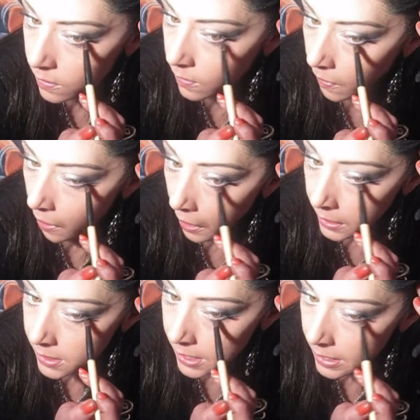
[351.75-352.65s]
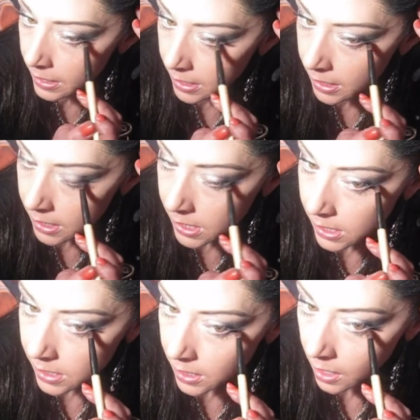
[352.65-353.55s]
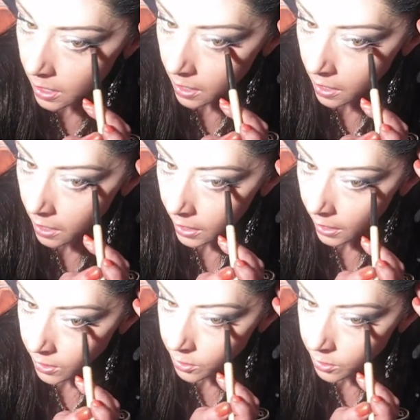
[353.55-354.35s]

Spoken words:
little X's, and I